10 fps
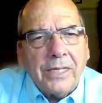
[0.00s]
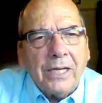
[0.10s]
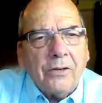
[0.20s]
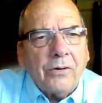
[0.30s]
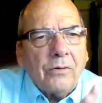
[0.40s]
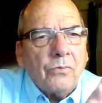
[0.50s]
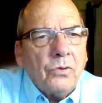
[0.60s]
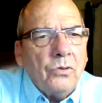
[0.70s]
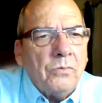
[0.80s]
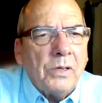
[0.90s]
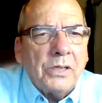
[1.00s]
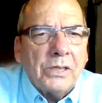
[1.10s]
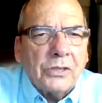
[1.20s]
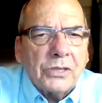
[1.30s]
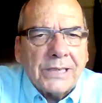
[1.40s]
they enter a room on
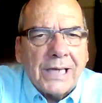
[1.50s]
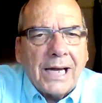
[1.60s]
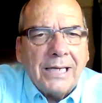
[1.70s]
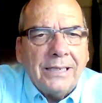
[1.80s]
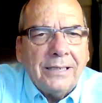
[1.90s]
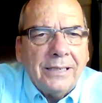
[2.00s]
the other side.